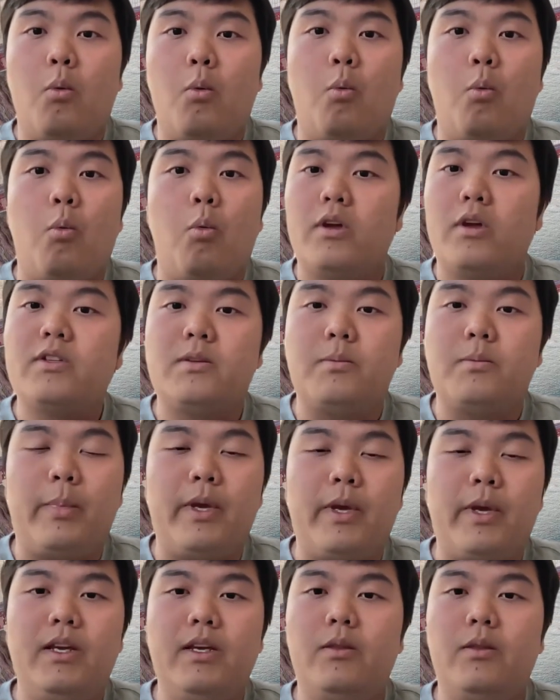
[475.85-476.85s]
what
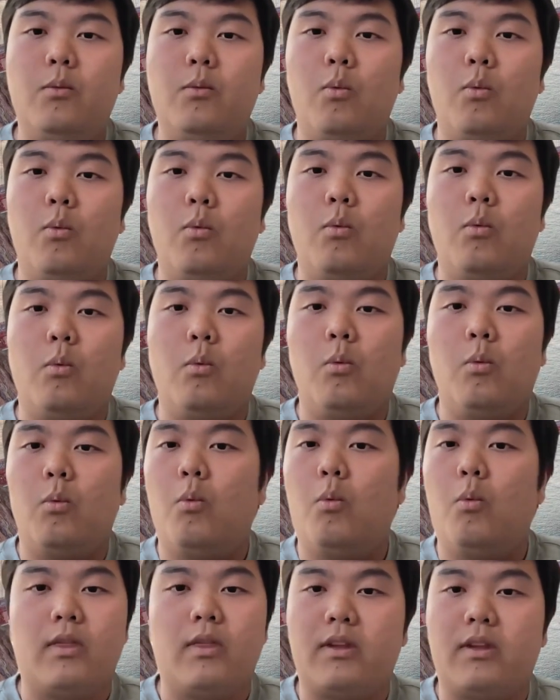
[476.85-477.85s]
speed,
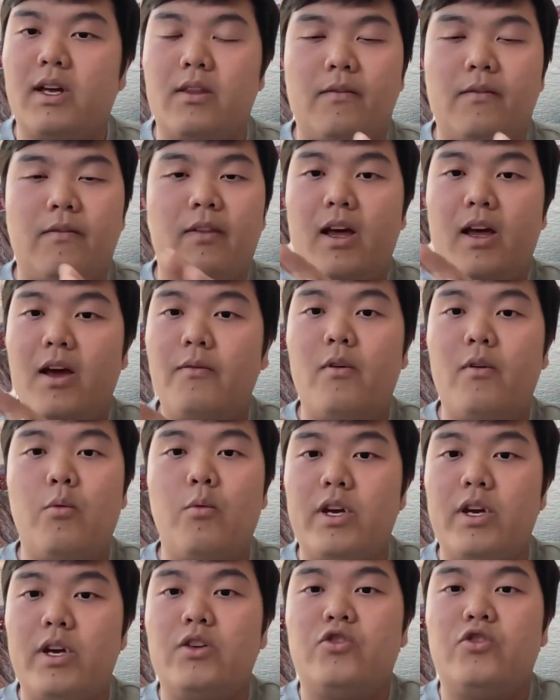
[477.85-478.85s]
what kind of level
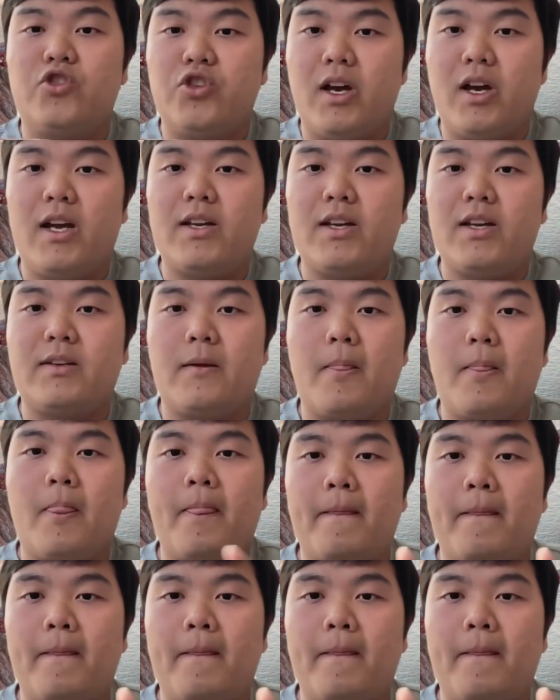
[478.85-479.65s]
we adjust